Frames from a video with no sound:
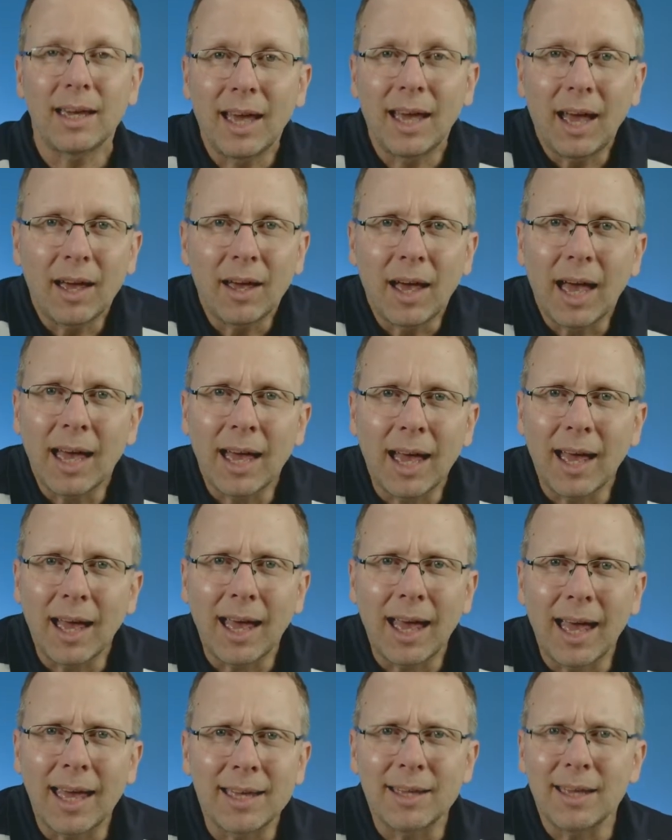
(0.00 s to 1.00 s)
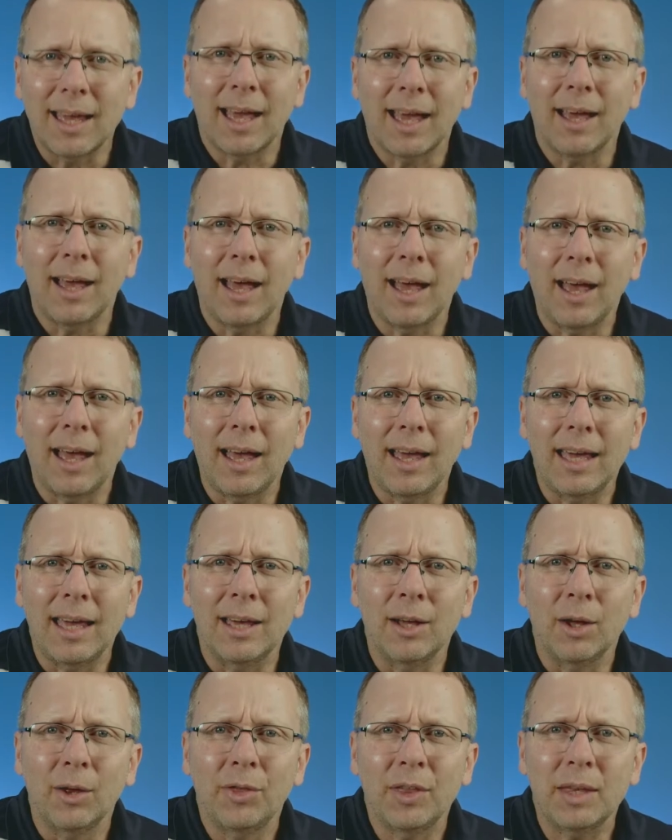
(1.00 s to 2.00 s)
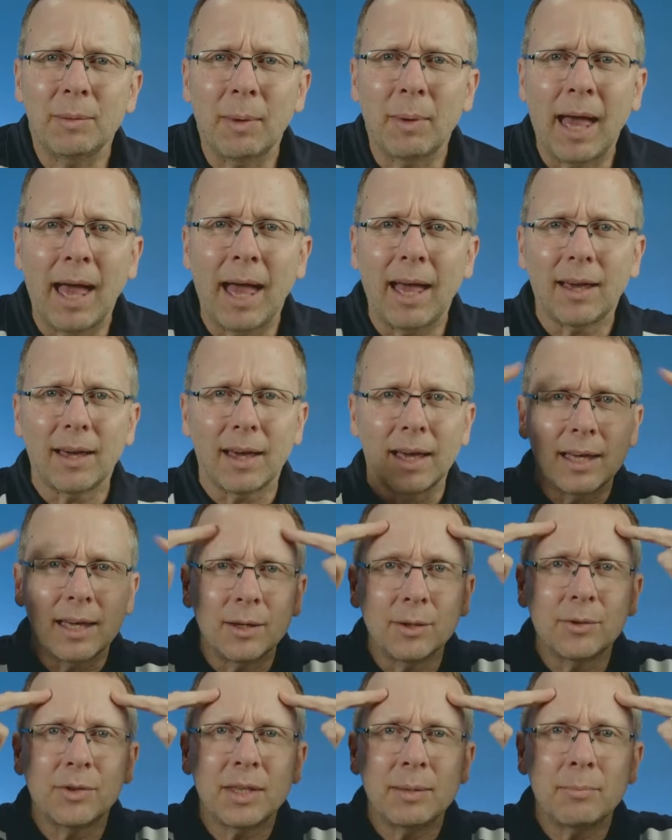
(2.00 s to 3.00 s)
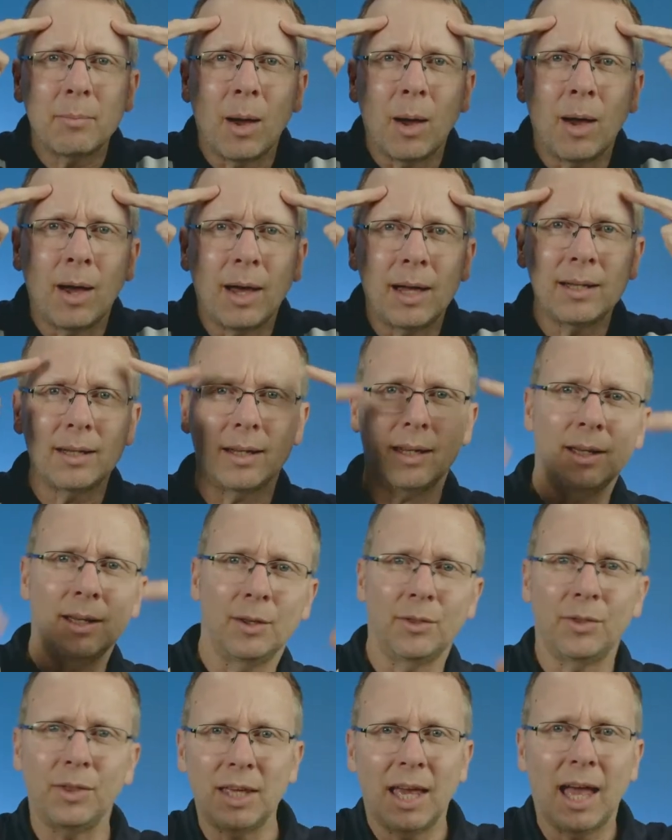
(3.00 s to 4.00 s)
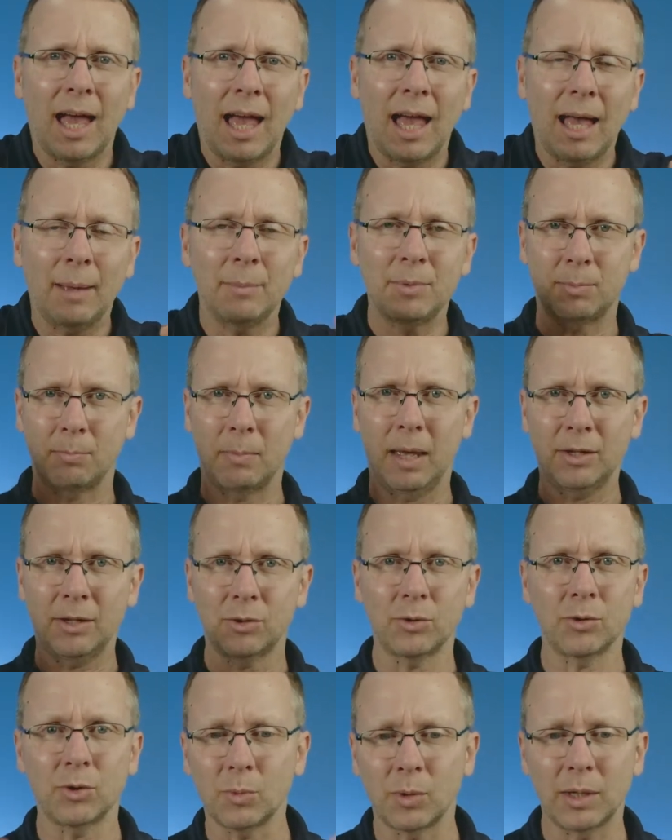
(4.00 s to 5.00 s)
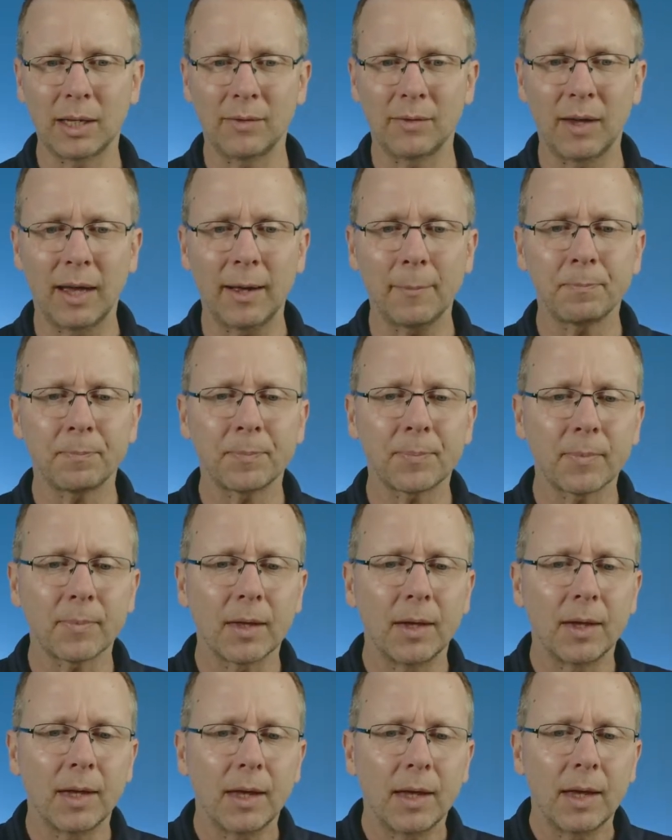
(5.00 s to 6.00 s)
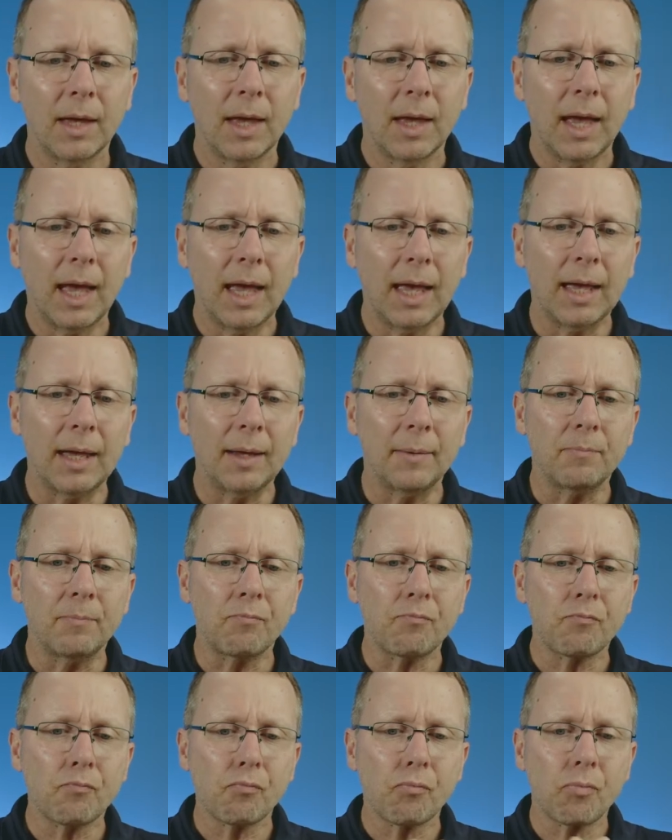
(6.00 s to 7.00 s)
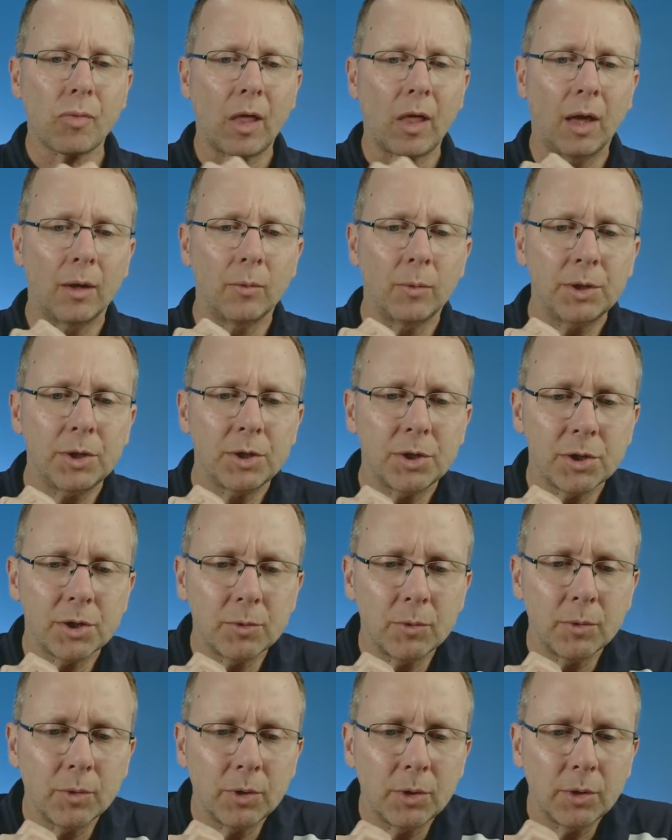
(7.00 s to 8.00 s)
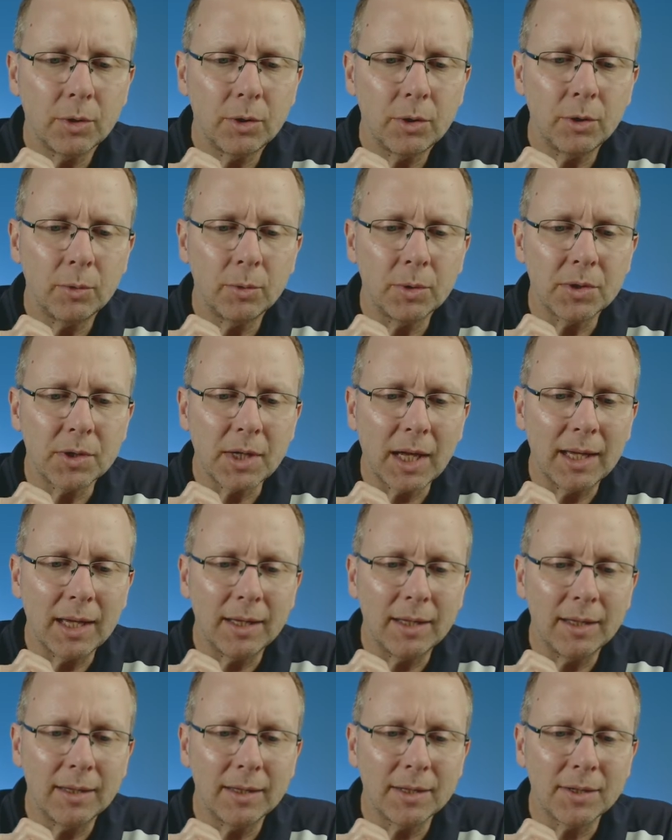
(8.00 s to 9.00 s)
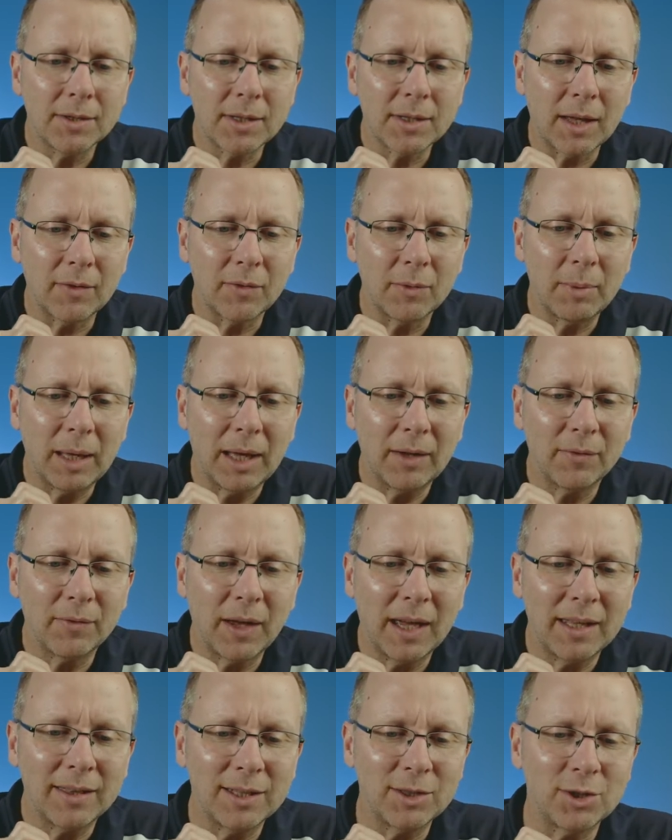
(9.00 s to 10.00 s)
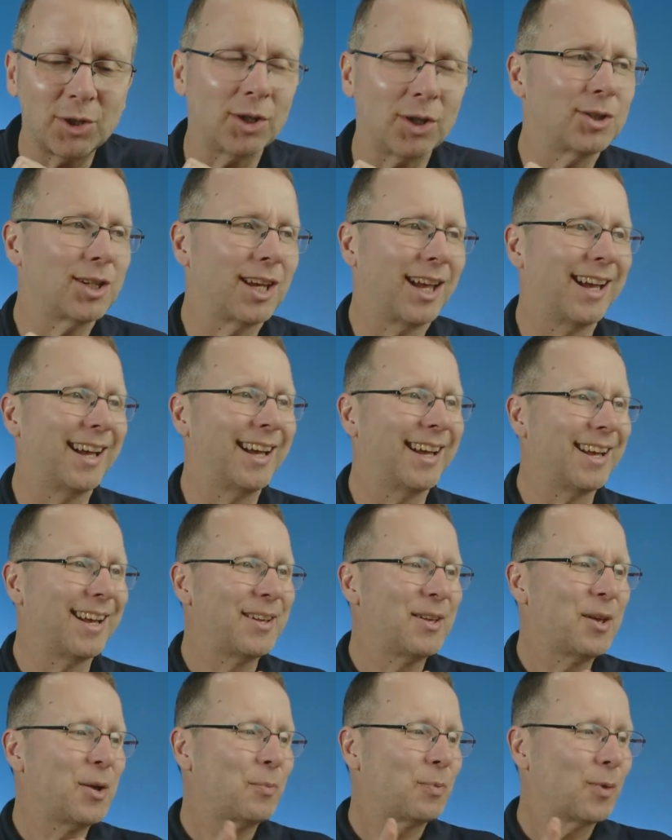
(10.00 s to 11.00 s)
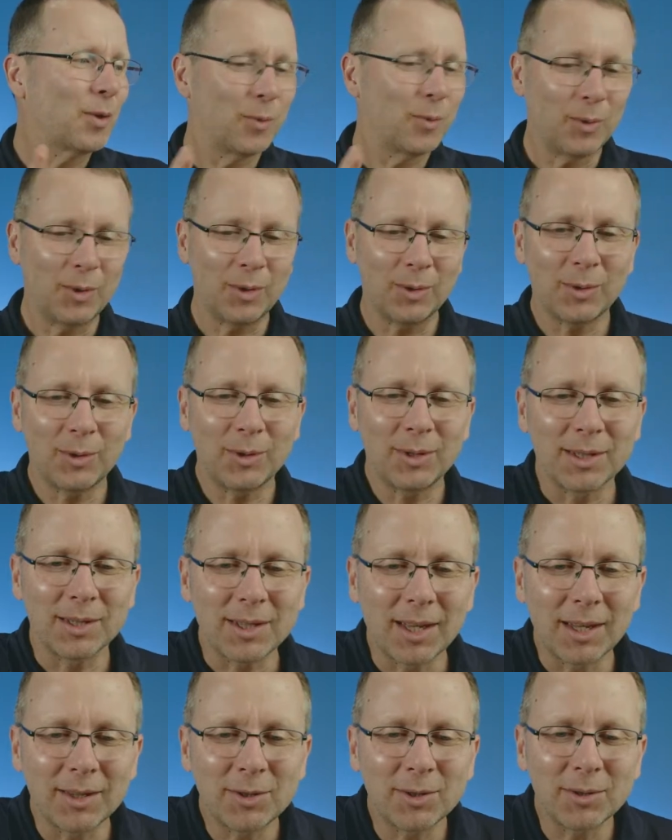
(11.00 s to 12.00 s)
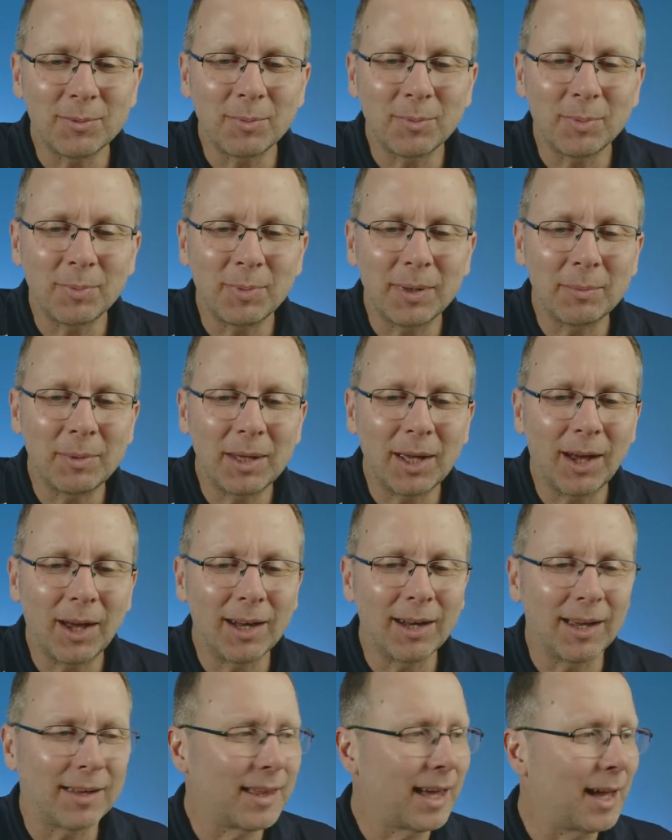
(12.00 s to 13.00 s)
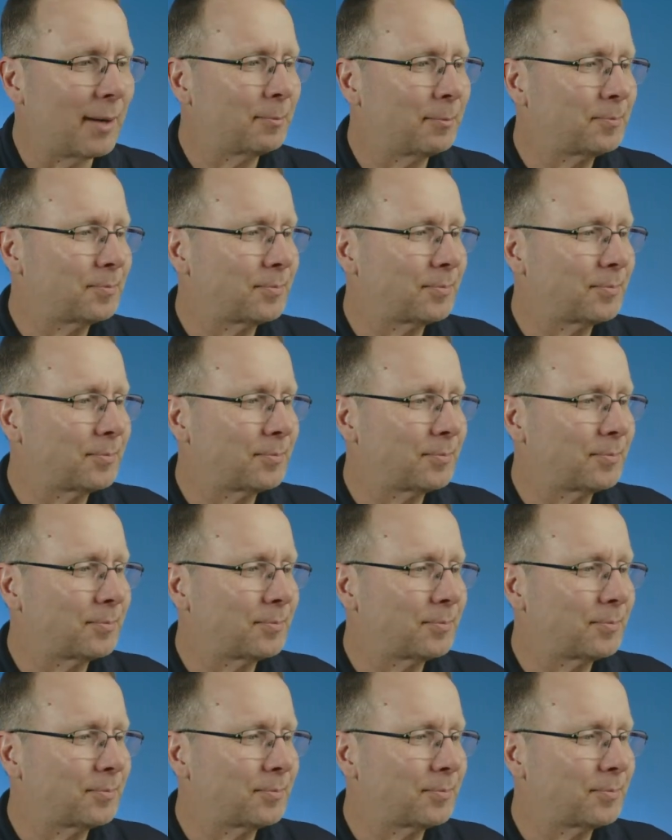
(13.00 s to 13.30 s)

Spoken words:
a healthy back, a healthy mind, a healthy arms, muscles, whatever. I wish you would say this stuff about faith in church. Oh goodness, let me highlight that.